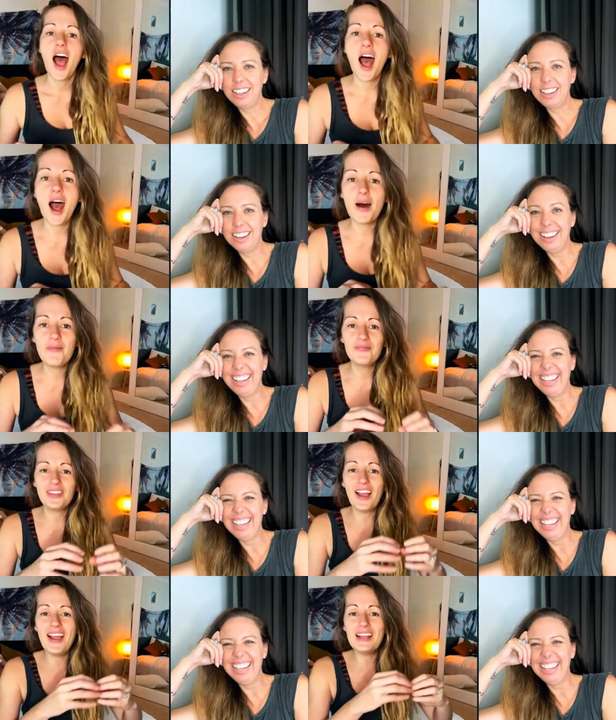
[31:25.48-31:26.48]
Speaker 1: Um,
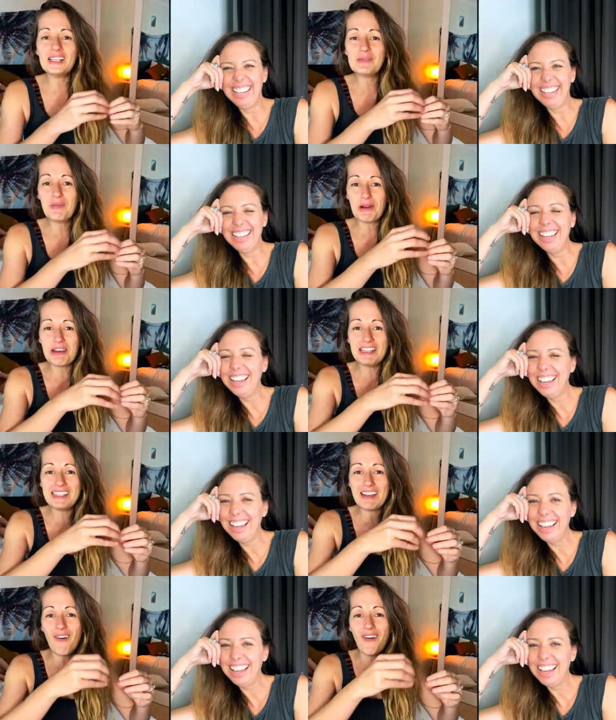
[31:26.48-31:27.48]
and
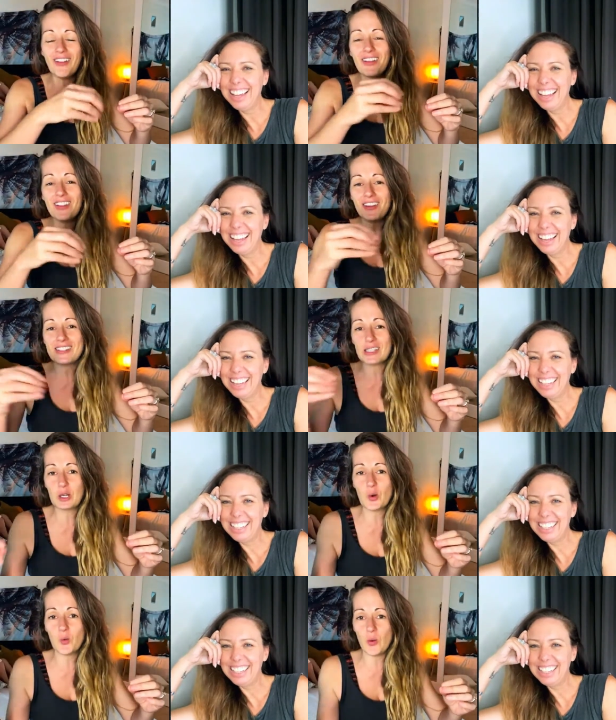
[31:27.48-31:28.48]
experiencing all of those
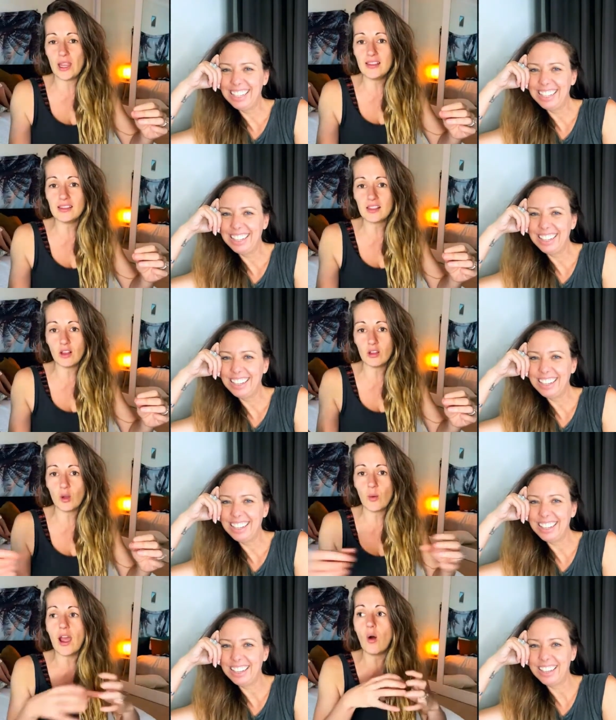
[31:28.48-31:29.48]
little wins along the
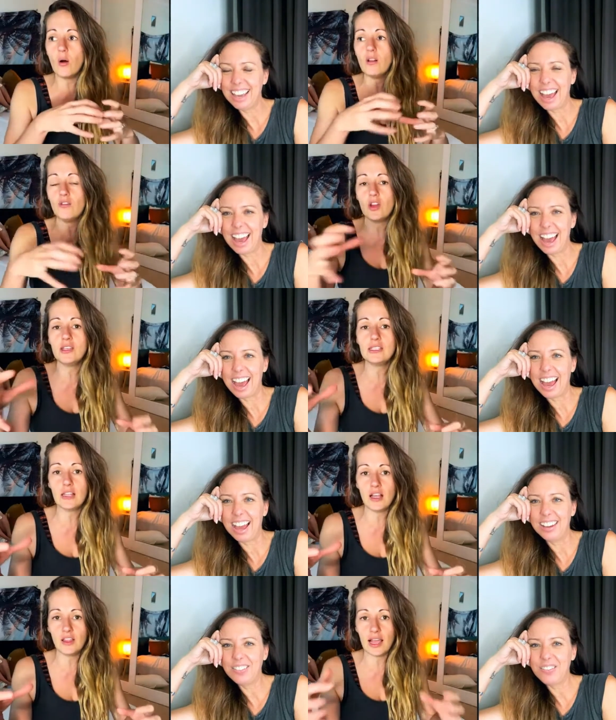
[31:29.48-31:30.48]
way, all yeah. of those,
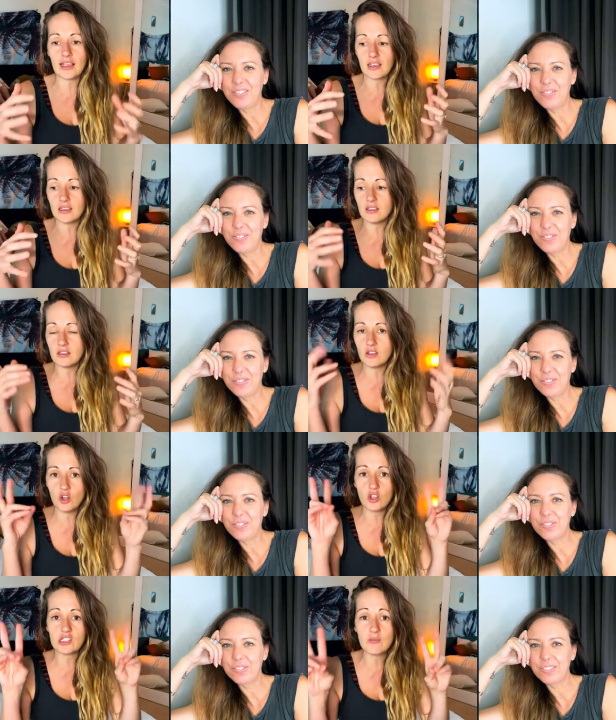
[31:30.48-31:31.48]
like, you
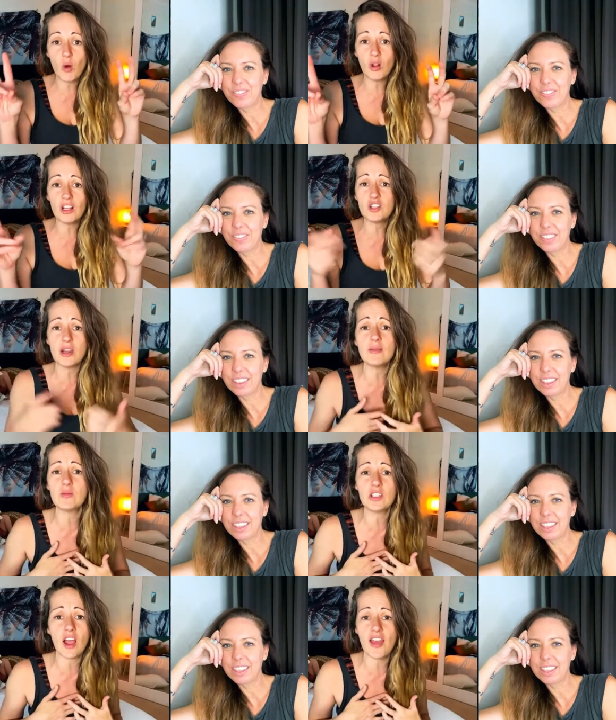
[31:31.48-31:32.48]
know, smaller dreams,
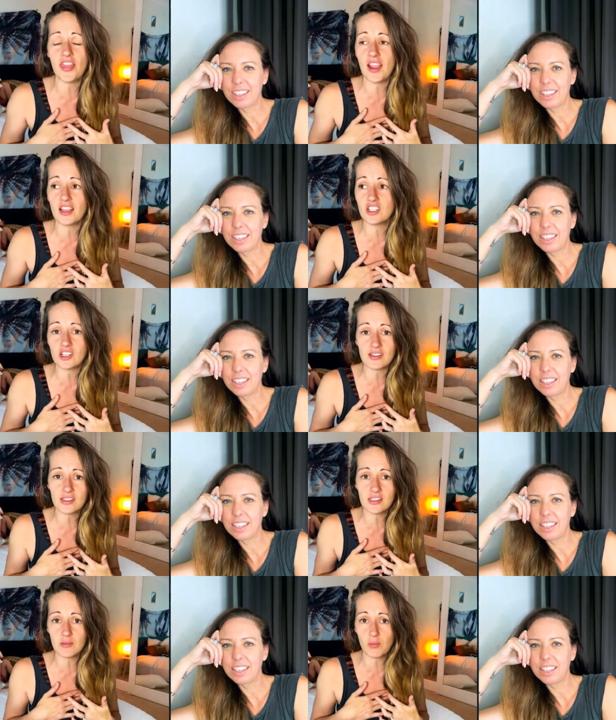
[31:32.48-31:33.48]
which I think are just
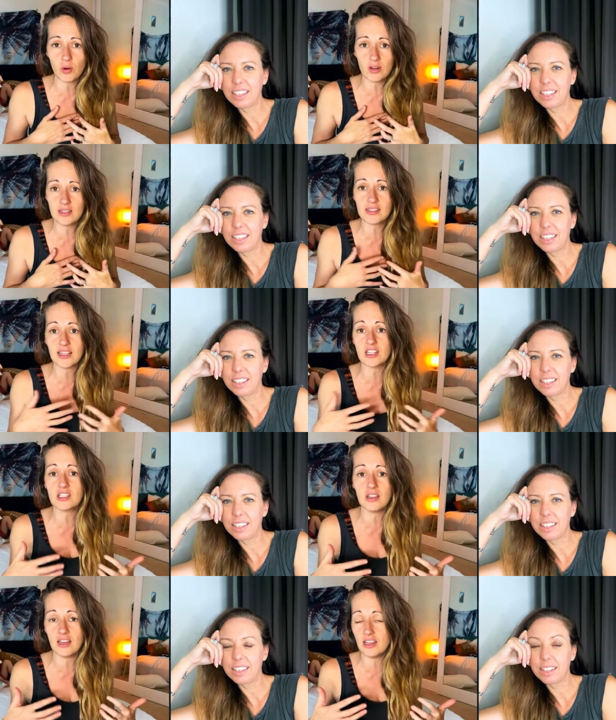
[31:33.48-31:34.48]
as important and such
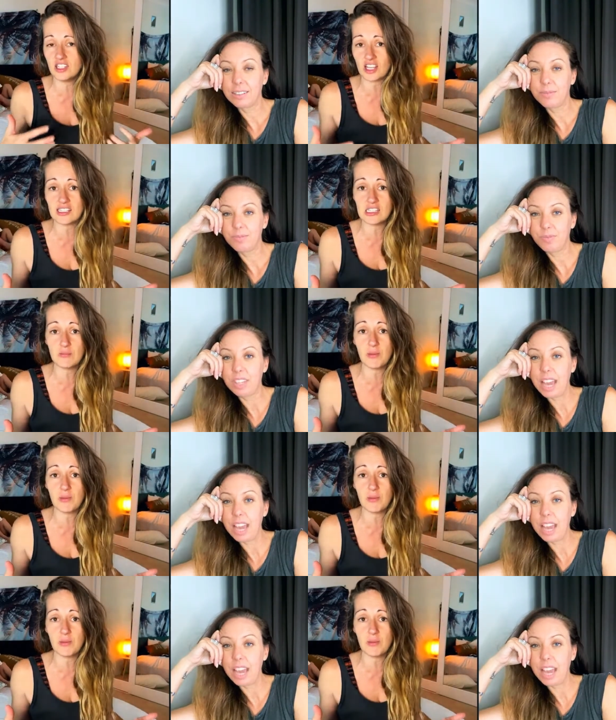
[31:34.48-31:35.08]
and just as